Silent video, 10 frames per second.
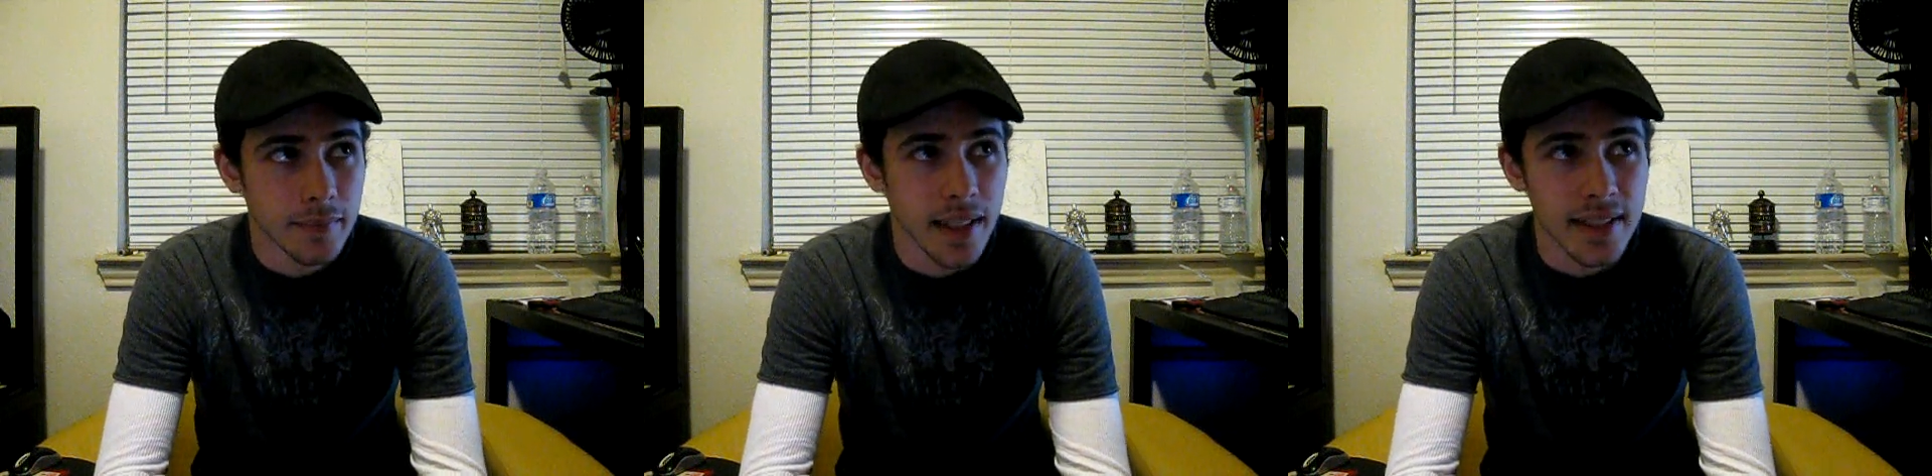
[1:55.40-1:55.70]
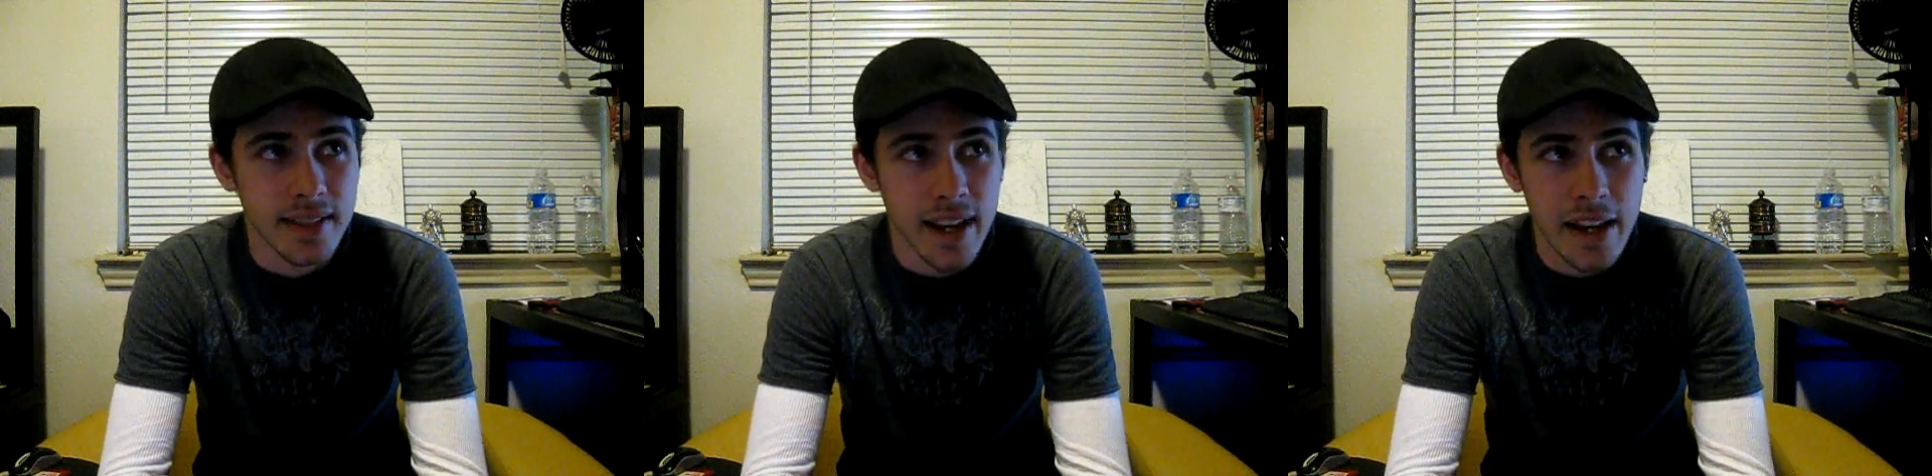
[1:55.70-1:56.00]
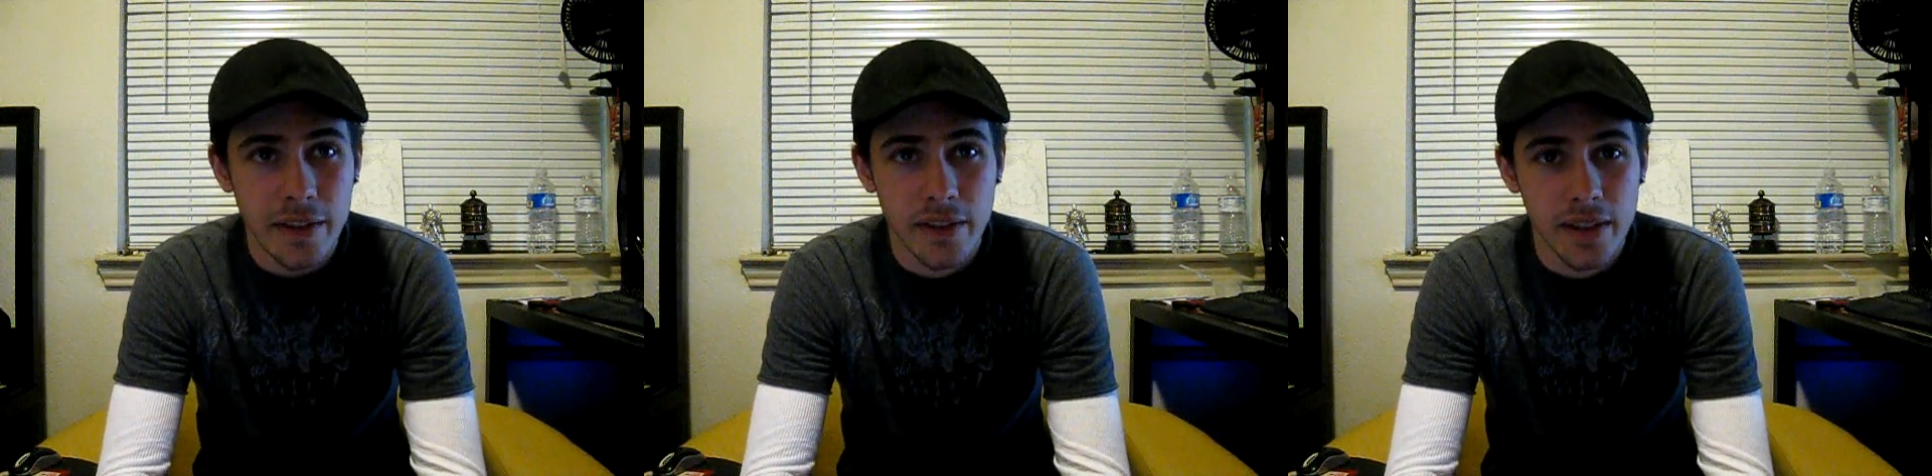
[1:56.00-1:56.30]
like
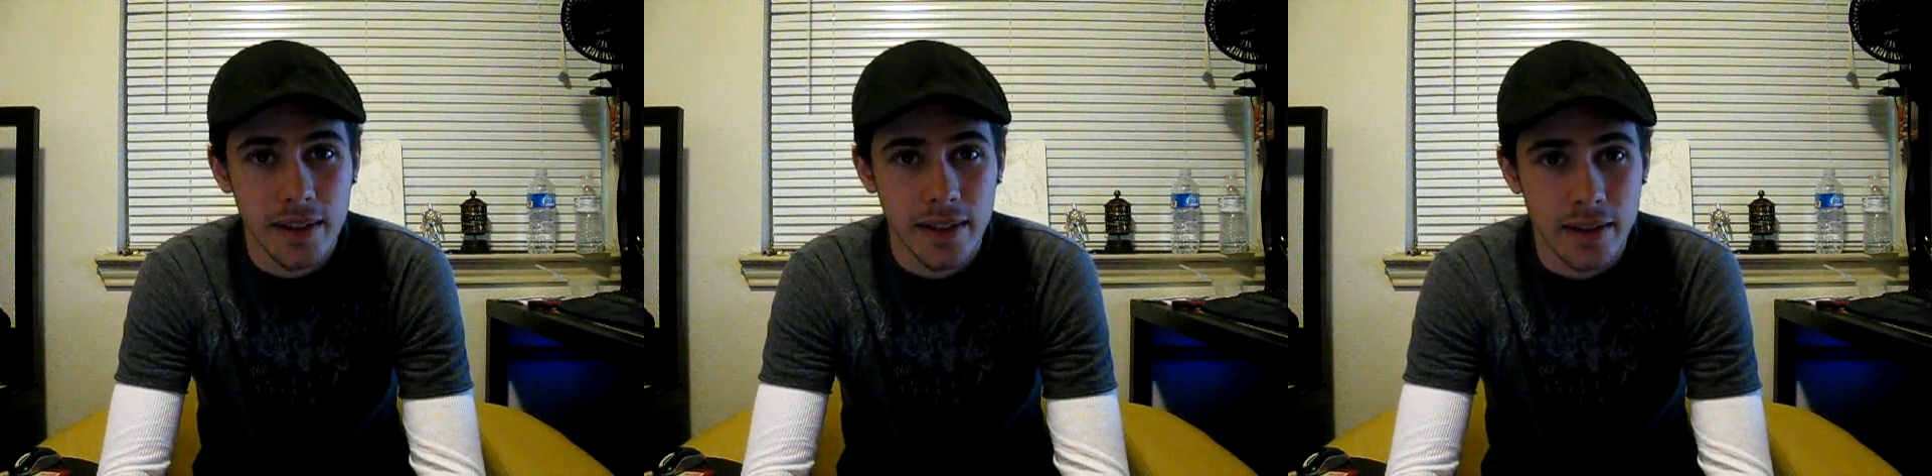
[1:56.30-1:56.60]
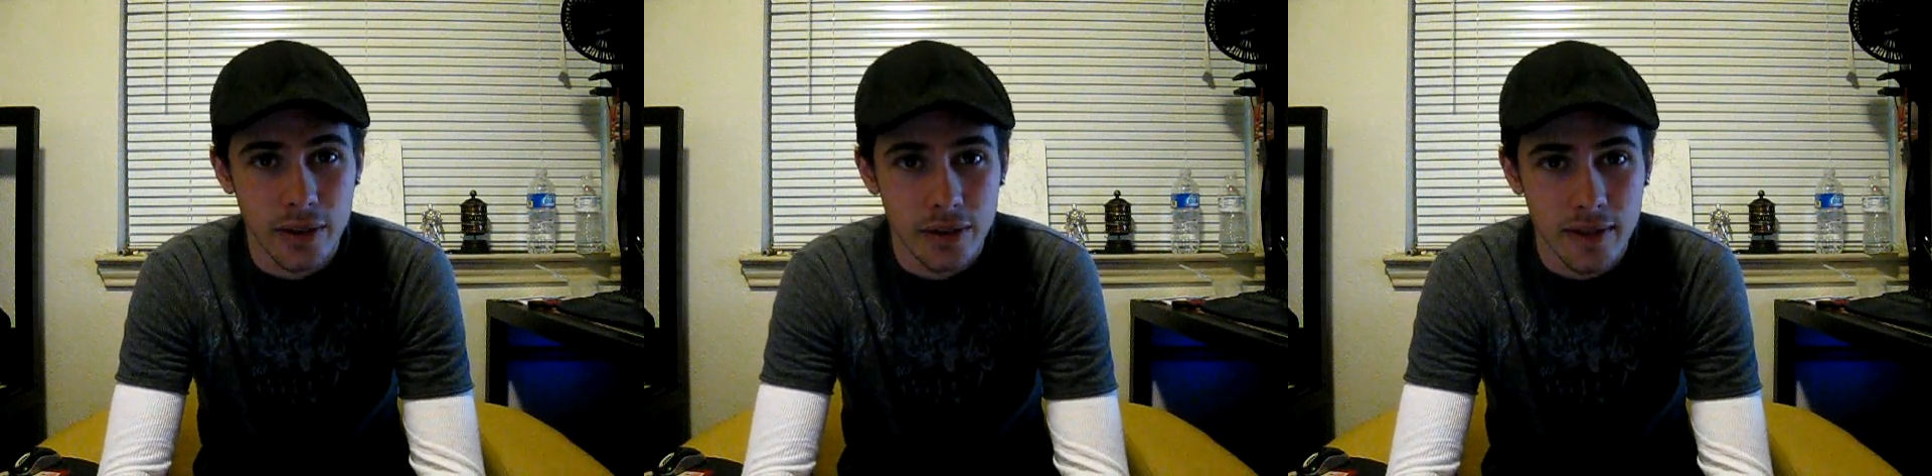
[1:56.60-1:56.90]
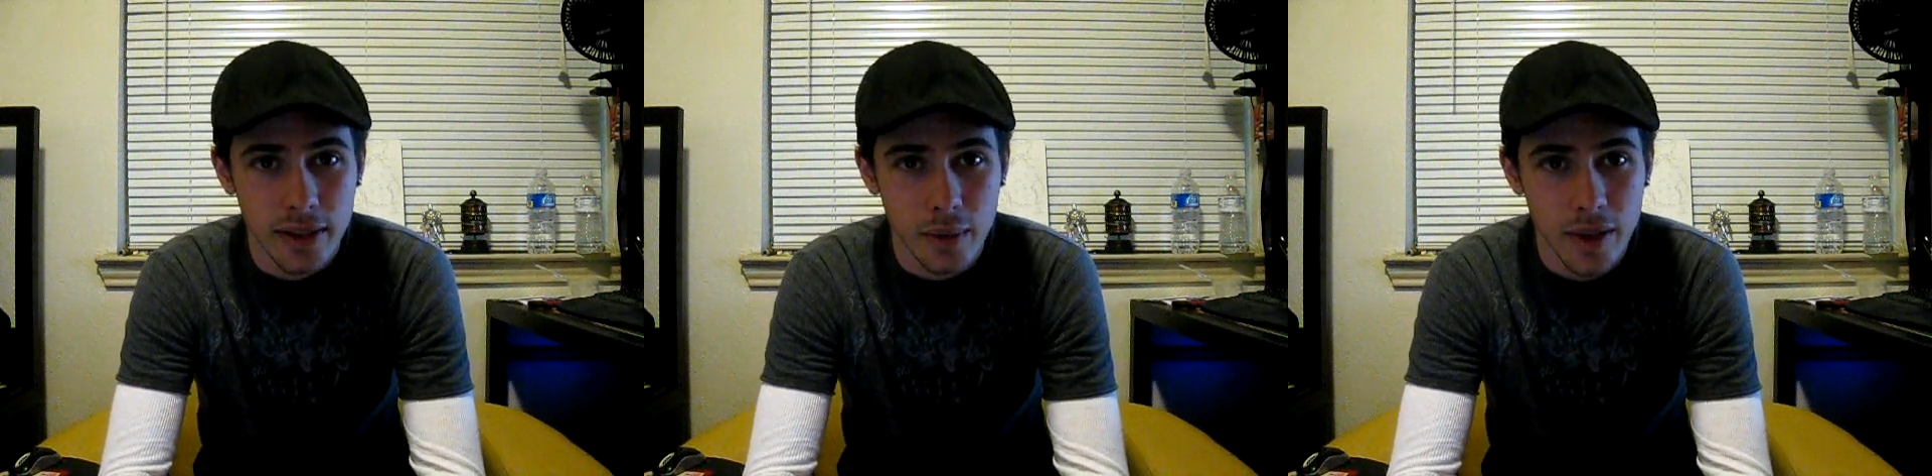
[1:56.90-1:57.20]
saved in certain
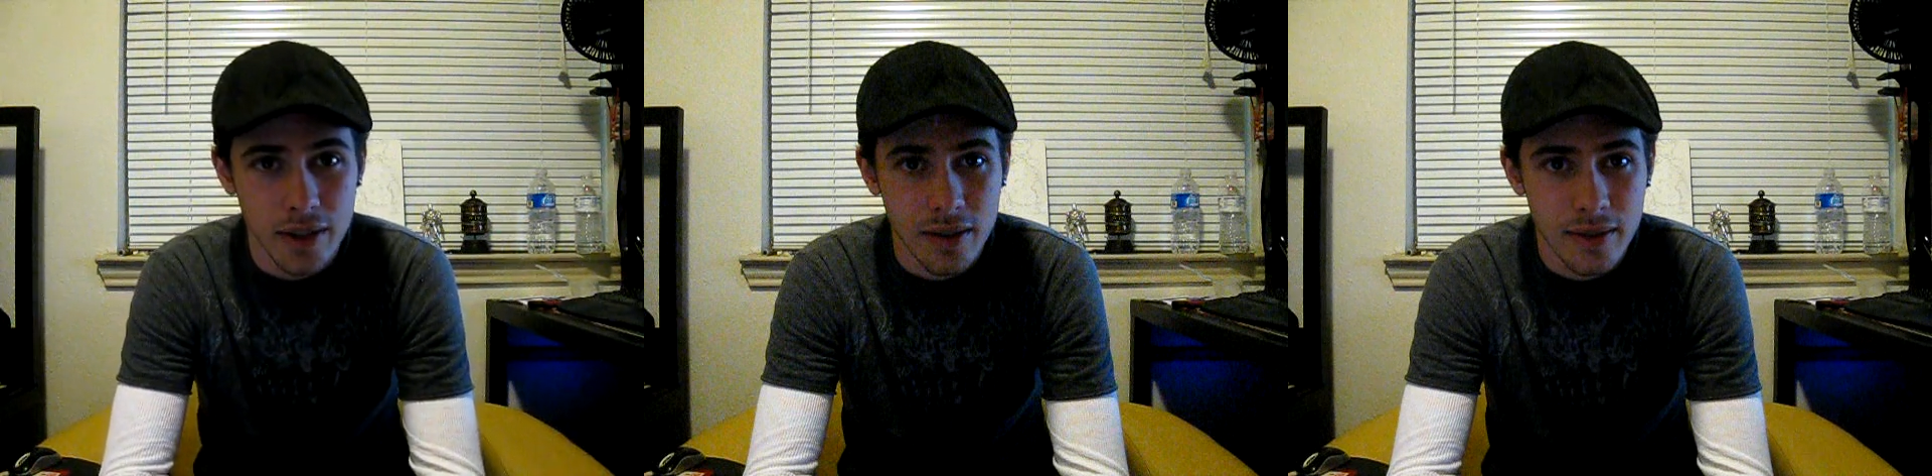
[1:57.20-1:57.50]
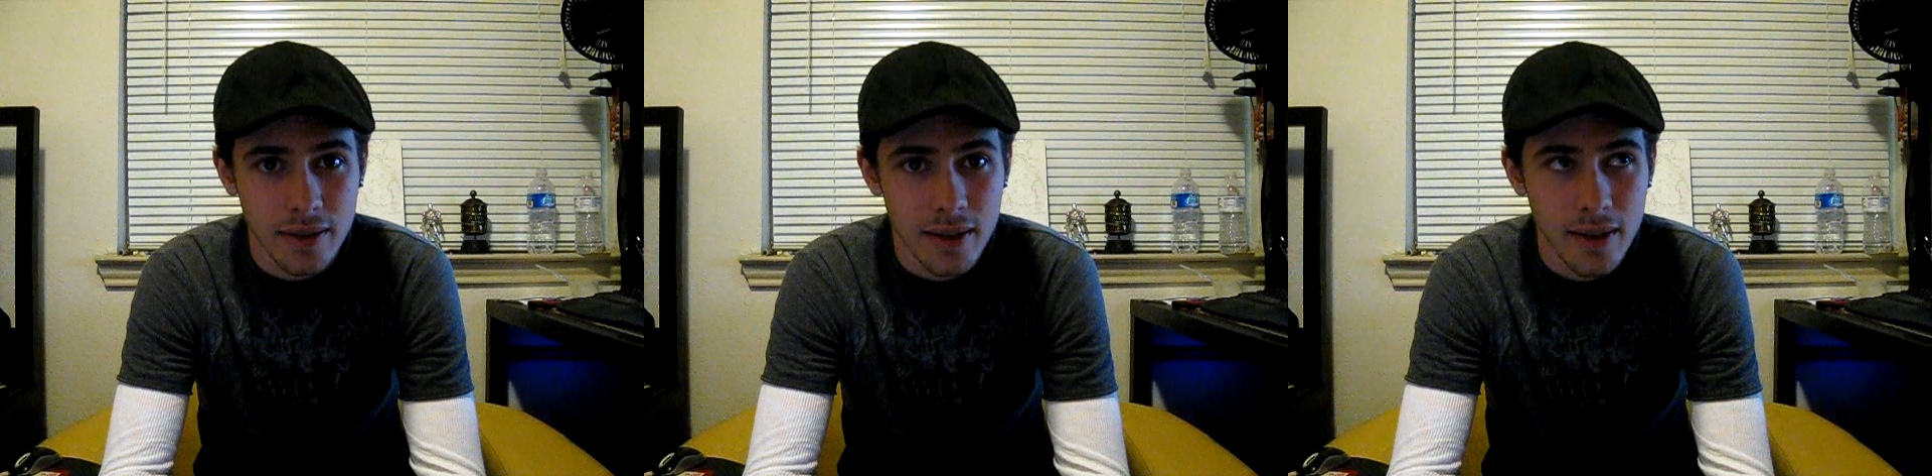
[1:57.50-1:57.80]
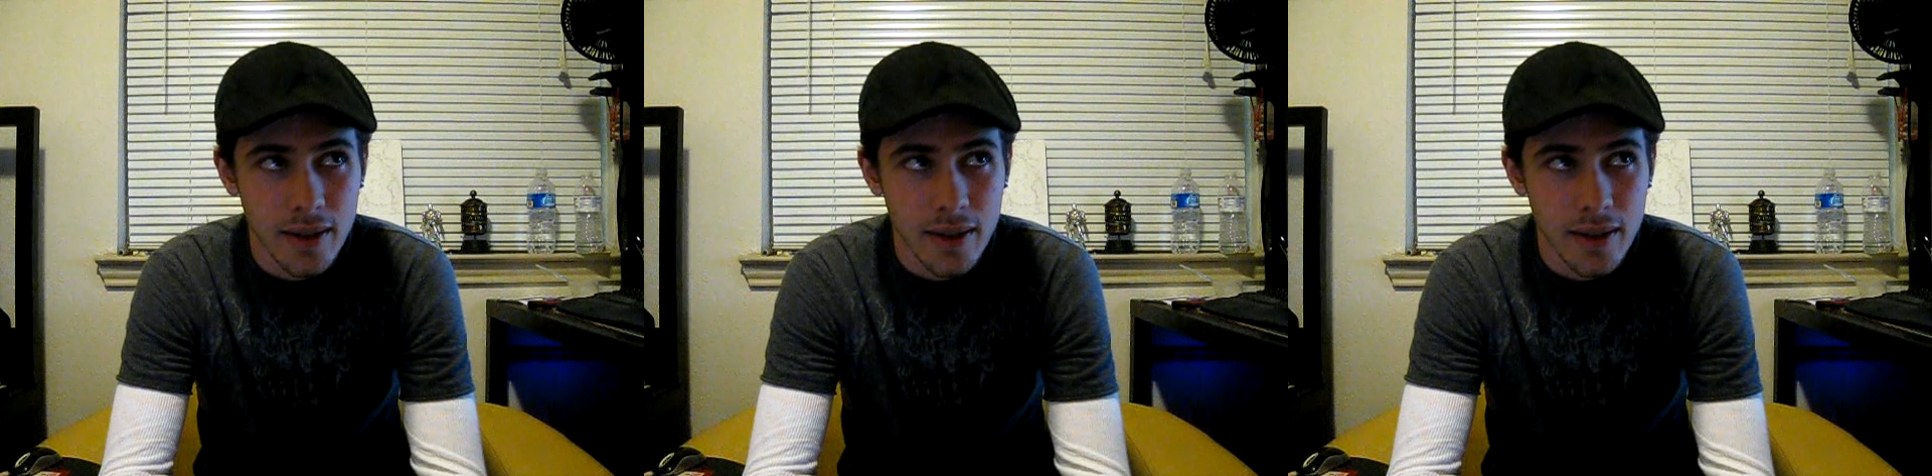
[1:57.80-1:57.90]
situations